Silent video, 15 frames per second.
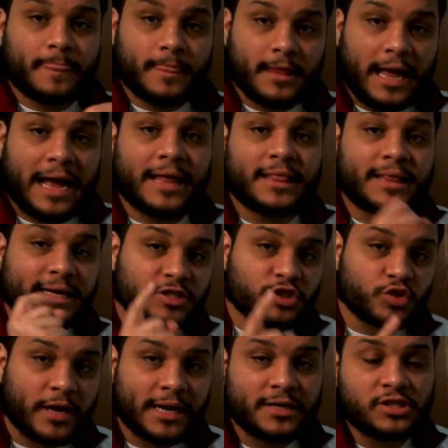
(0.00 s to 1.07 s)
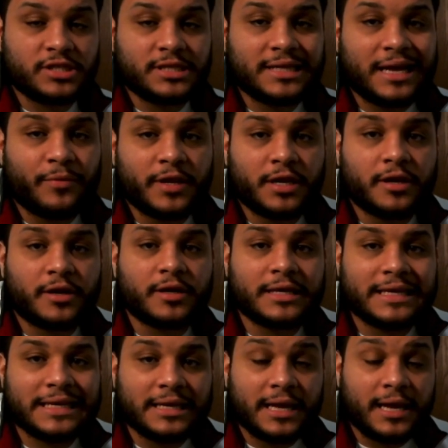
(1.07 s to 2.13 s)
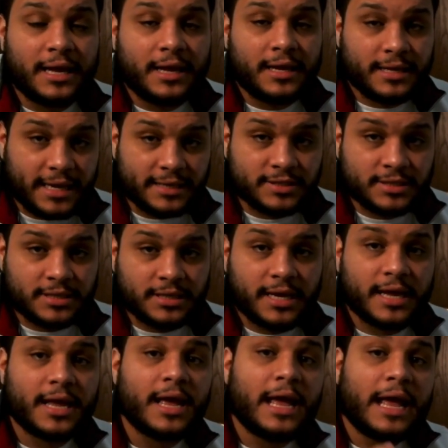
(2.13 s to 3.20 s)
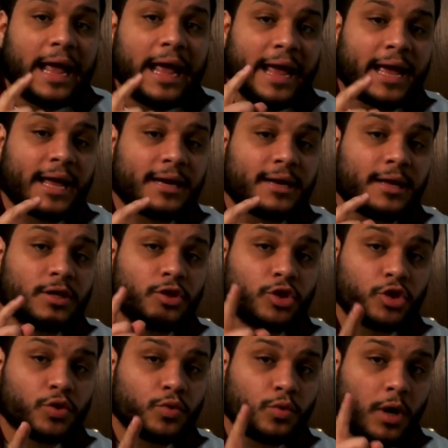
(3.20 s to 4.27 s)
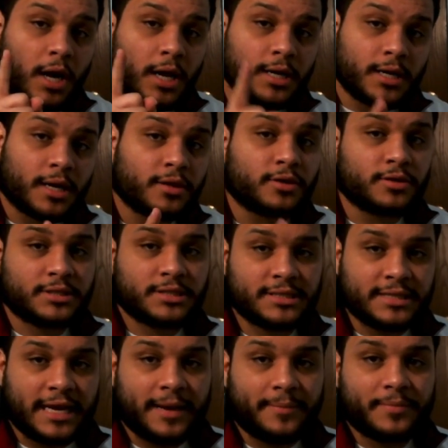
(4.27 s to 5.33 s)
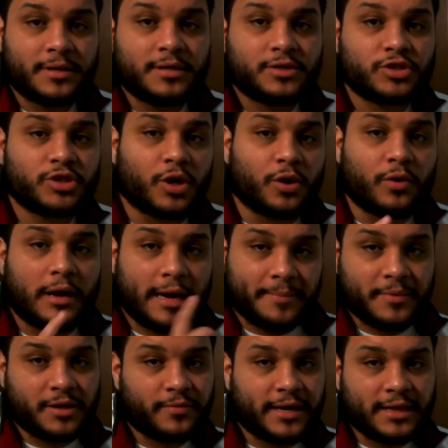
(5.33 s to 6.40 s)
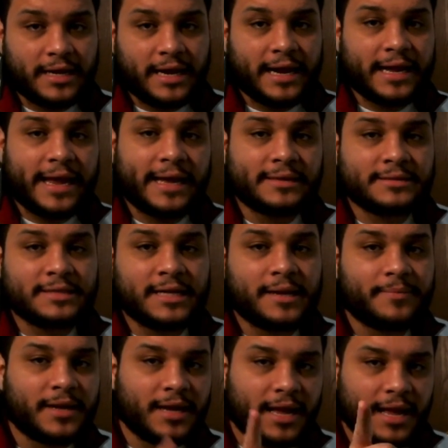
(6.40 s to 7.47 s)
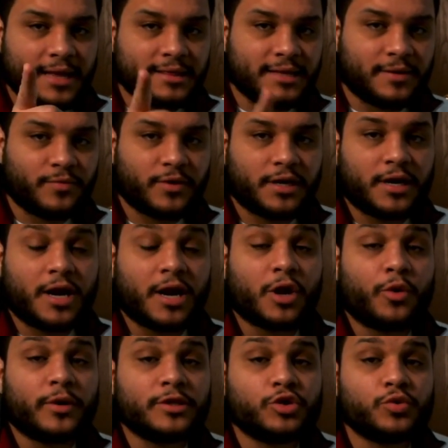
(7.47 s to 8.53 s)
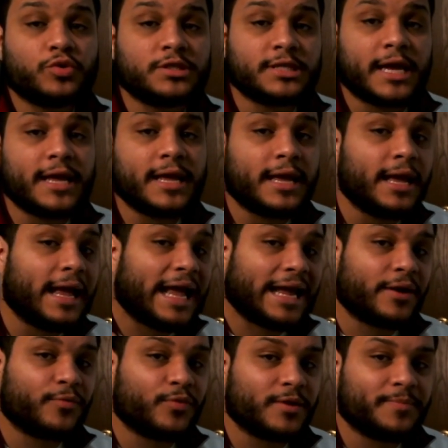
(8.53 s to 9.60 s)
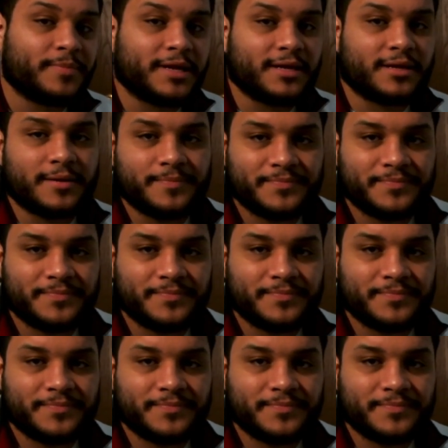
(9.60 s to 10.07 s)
on that strategy that we learned yesterday and do another step. So I'm going to write the I can statement and then we are going to say it and repeat it.